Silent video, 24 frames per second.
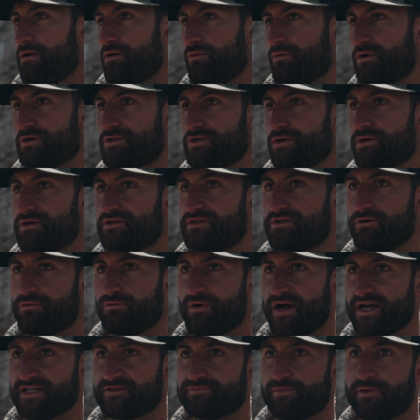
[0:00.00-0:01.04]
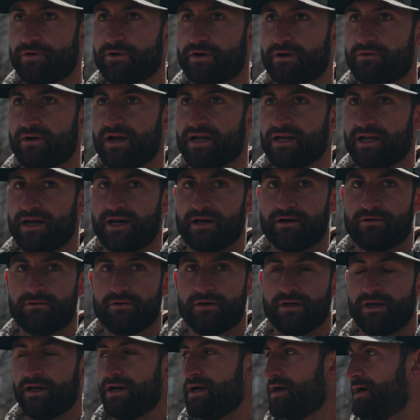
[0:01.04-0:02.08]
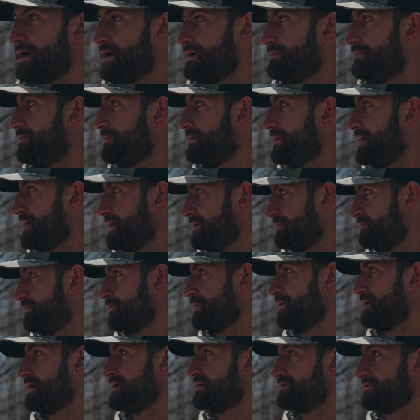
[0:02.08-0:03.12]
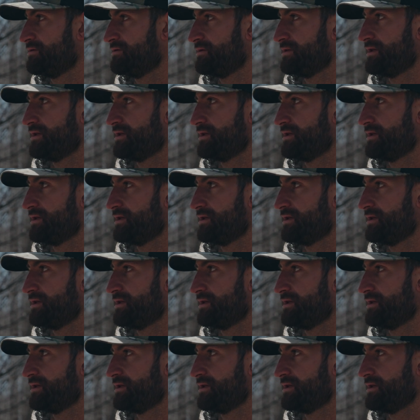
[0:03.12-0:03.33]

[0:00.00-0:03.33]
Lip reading: We're towards the west border right now, and we're into